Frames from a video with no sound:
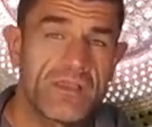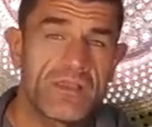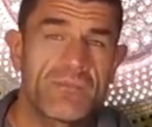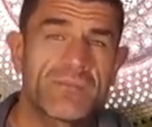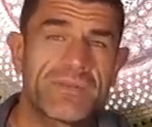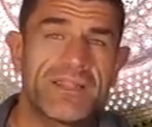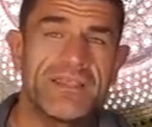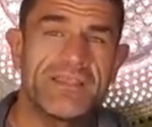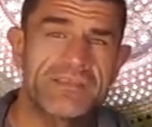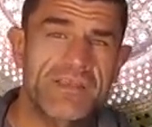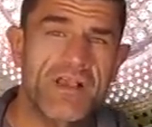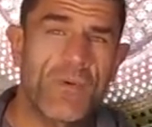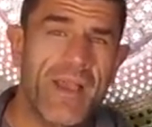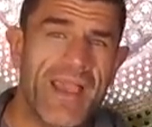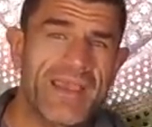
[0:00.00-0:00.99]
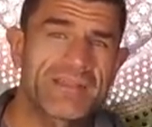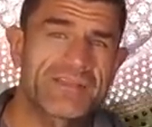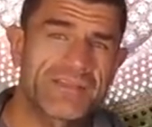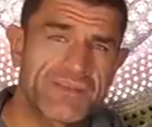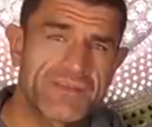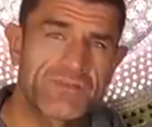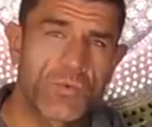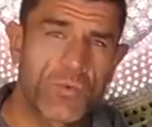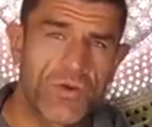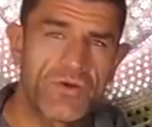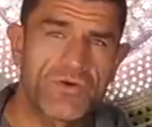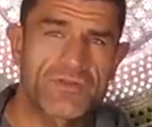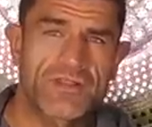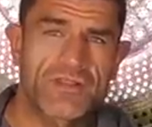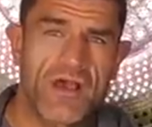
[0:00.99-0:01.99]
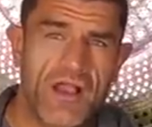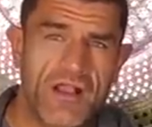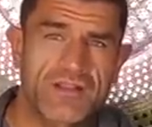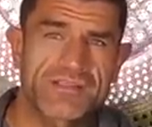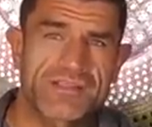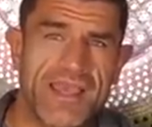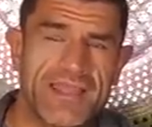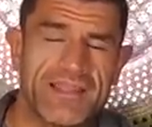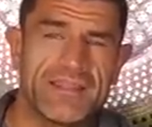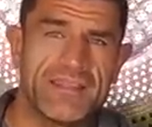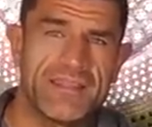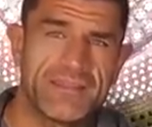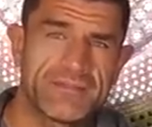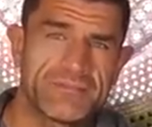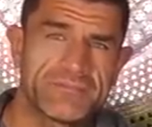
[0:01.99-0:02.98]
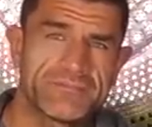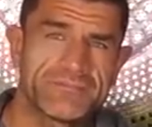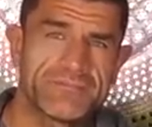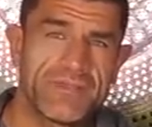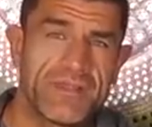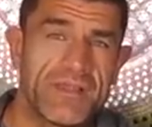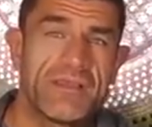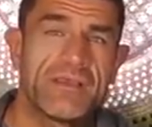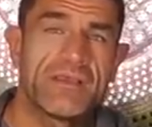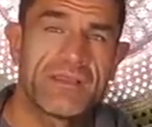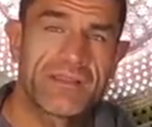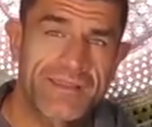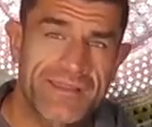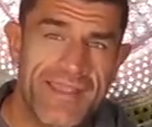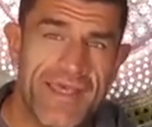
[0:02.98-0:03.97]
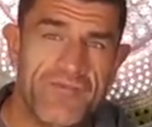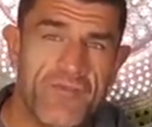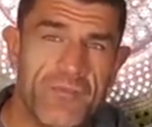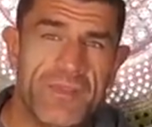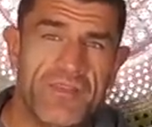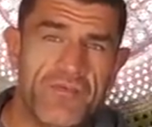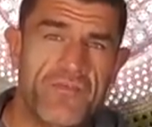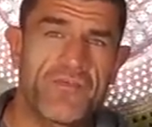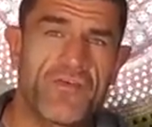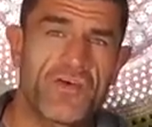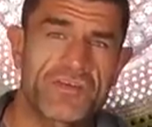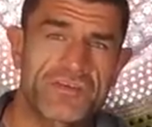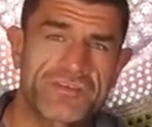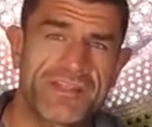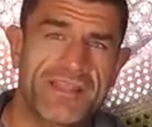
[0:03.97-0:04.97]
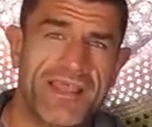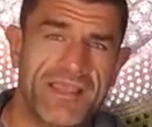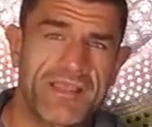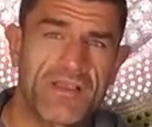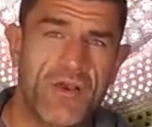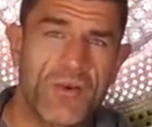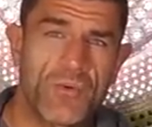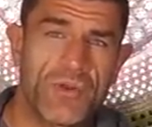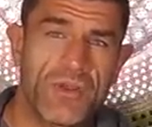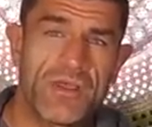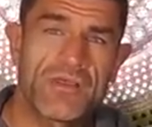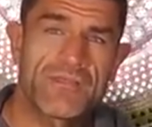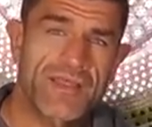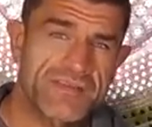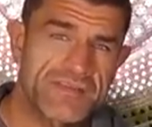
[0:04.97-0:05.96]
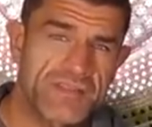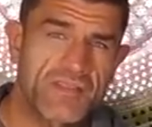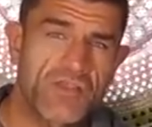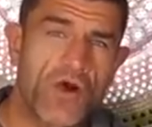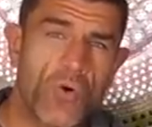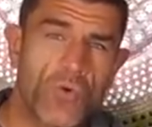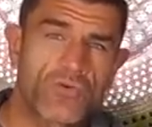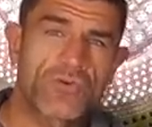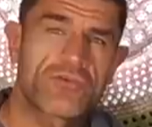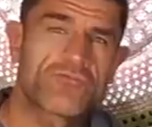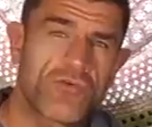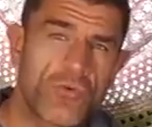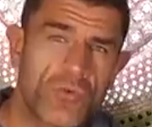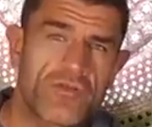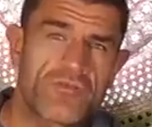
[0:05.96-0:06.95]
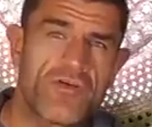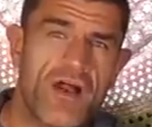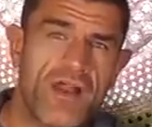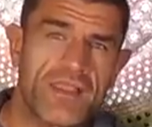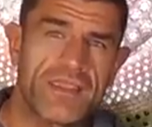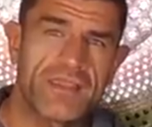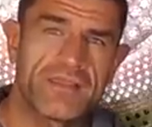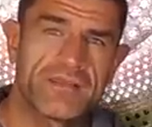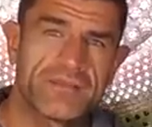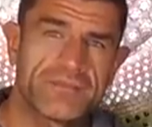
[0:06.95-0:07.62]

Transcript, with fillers: Please go out into this world and hug tightly. Never be the first to let go. That's the golden rule of hugging.